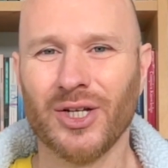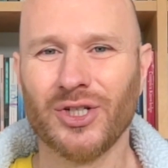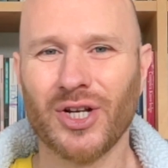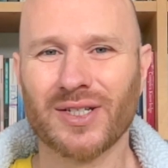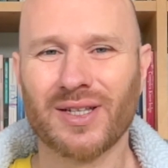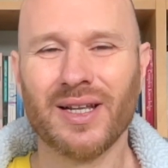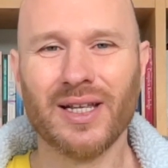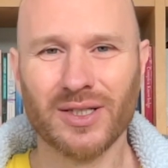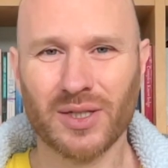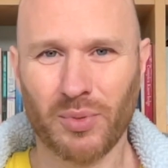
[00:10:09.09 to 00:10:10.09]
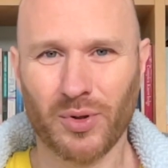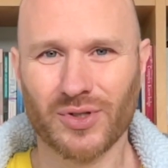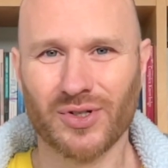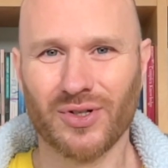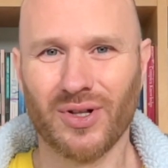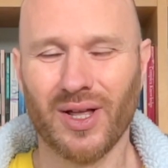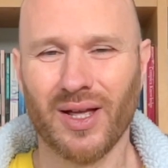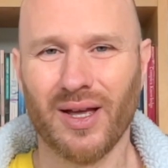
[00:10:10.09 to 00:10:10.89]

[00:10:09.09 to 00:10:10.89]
just an interpersonal